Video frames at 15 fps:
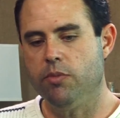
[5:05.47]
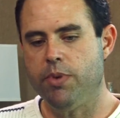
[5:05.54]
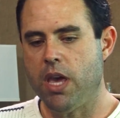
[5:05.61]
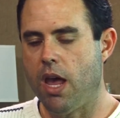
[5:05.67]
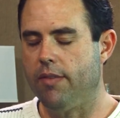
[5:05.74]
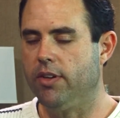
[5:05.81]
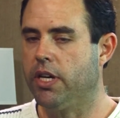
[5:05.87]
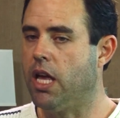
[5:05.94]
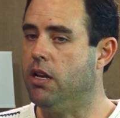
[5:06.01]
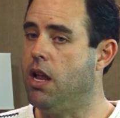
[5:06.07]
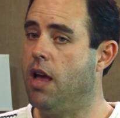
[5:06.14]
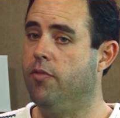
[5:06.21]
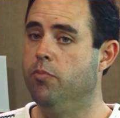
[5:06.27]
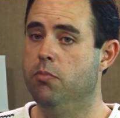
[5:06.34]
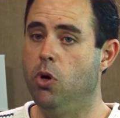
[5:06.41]
behavior can
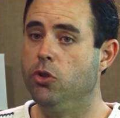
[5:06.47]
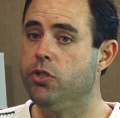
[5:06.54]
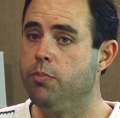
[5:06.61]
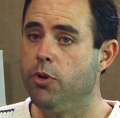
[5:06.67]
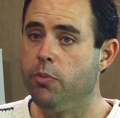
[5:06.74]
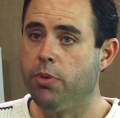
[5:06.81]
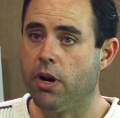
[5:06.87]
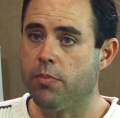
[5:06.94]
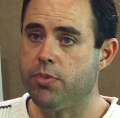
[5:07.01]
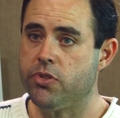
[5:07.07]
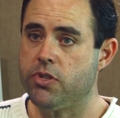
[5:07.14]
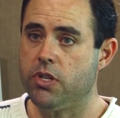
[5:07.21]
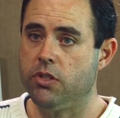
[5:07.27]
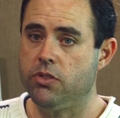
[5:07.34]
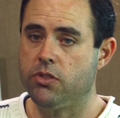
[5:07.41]
have multiple
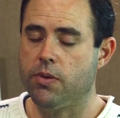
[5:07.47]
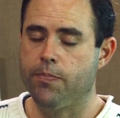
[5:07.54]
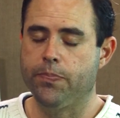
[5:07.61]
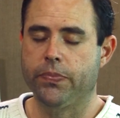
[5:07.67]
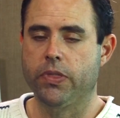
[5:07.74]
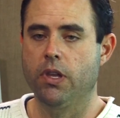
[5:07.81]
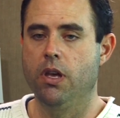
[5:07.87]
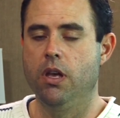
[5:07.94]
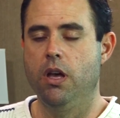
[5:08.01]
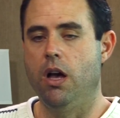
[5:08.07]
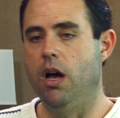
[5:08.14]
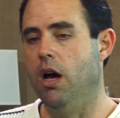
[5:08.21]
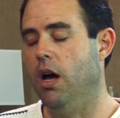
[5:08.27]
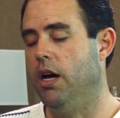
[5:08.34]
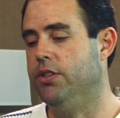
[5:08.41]
purposes.
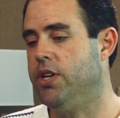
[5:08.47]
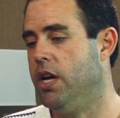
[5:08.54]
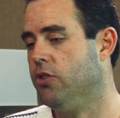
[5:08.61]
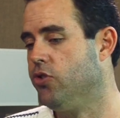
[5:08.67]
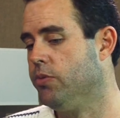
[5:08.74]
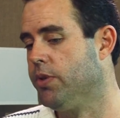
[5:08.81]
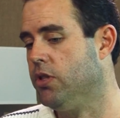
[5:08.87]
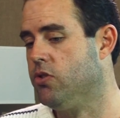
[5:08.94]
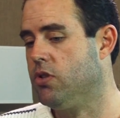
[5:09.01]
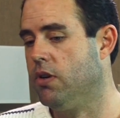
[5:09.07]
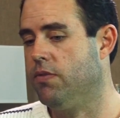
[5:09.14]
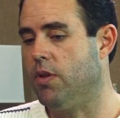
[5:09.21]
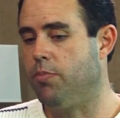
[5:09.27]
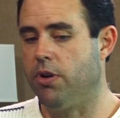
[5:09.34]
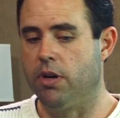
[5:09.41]
A tantrum can
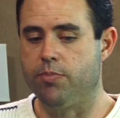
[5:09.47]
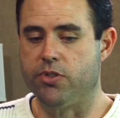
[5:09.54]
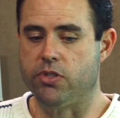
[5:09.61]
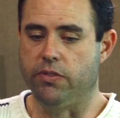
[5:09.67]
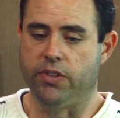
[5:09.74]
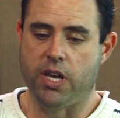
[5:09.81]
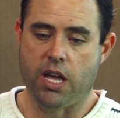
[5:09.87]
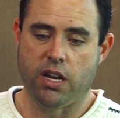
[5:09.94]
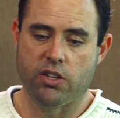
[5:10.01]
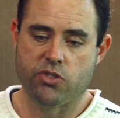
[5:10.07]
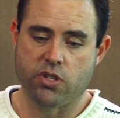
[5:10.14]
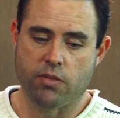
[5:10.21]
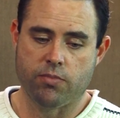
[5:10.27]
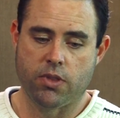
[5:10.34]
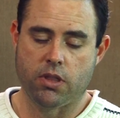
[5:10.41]
serve the purpose of getting
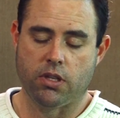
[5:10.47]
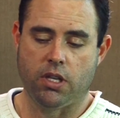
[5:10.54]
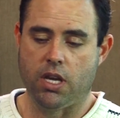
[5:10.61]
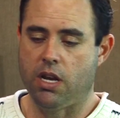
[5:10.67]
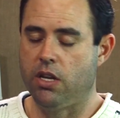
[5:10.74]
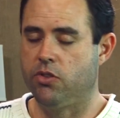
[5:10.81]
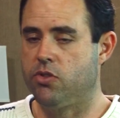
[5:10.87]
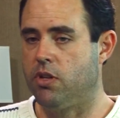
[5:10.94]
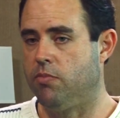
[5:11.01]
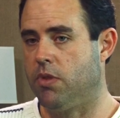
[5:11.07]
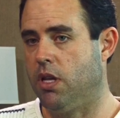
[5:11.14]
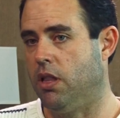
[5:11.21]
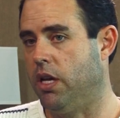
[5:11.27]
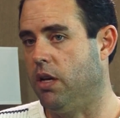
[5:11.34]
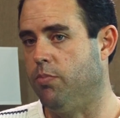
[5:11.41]

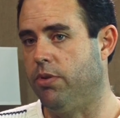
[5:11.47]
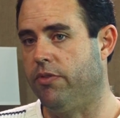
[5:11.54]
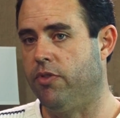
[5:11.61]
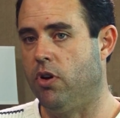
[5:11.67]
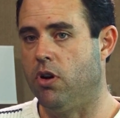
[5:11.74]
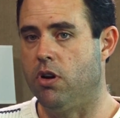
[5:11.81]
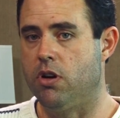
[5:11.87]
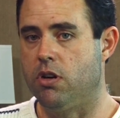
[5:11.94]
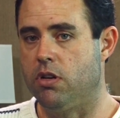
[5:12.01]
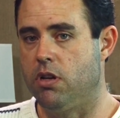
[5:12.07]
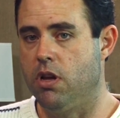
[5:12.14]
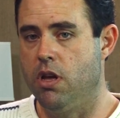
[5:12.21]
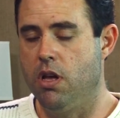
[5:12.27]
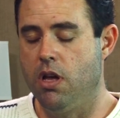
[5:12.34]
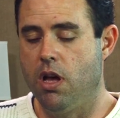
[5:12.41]
something like a preferred
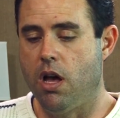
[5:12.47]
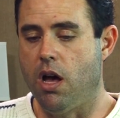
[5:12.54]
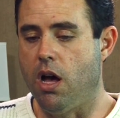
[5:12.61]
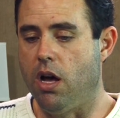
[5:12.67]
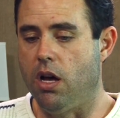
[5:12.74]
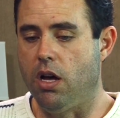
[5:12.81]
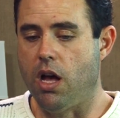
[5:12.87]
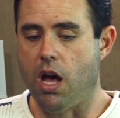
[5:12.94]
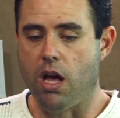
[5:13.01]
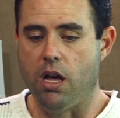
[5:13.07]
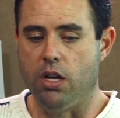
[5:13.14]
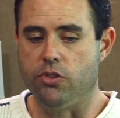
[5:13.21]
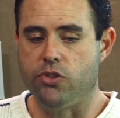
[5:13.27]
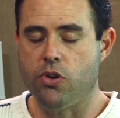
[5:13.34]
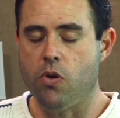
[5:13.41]

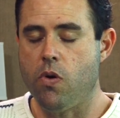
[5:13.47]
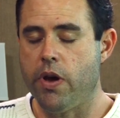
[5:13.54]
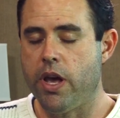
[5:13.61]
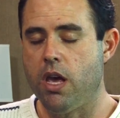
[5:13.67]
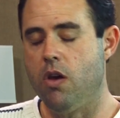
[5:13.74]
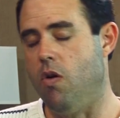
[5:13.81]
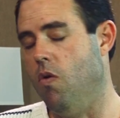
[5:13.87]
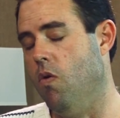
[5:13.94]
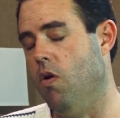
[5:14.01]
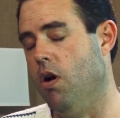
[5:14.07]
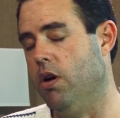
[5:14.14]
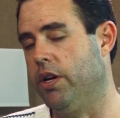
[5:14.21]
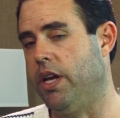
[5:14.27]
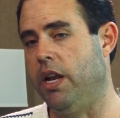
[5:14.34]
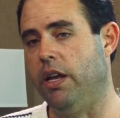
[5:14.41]
toy
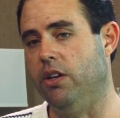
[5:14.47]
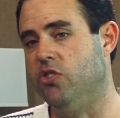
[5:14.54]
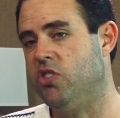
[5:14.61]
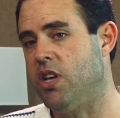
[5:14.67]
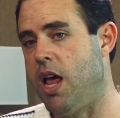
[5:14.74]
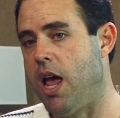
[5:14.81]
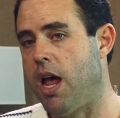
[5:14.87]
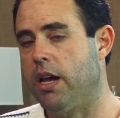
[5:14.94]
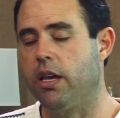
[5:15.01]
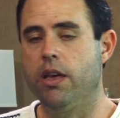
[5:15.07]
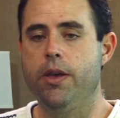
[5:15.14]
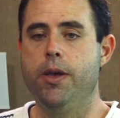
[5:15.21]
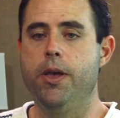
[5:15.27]
or getting a snack,